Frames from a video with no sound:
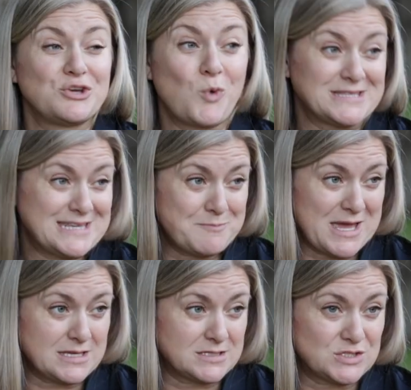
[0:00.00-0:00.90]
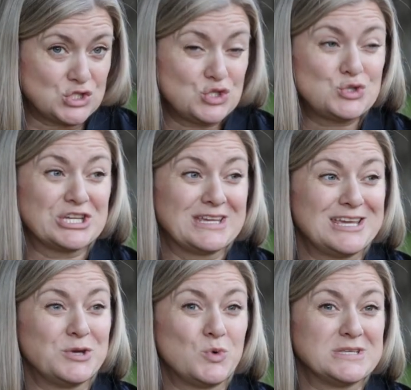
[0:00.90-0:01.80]
it wasn't at my institution,
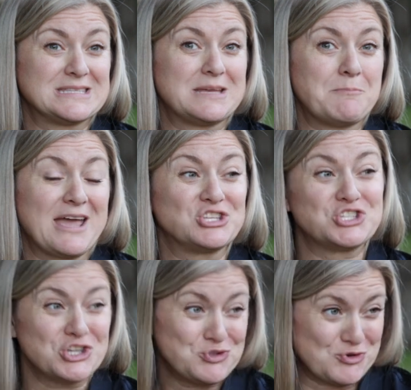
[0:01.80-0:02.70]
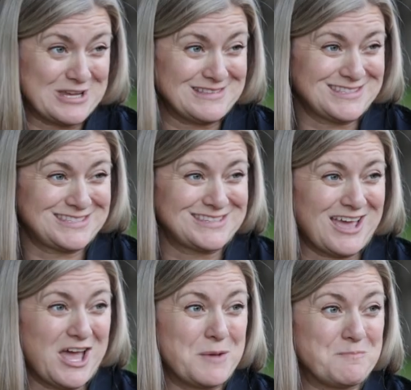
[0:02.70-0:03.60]
it was in my children's
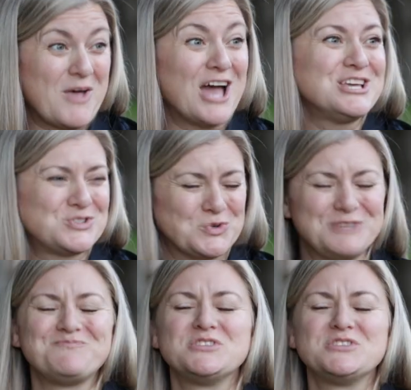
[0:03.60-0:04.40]
high school.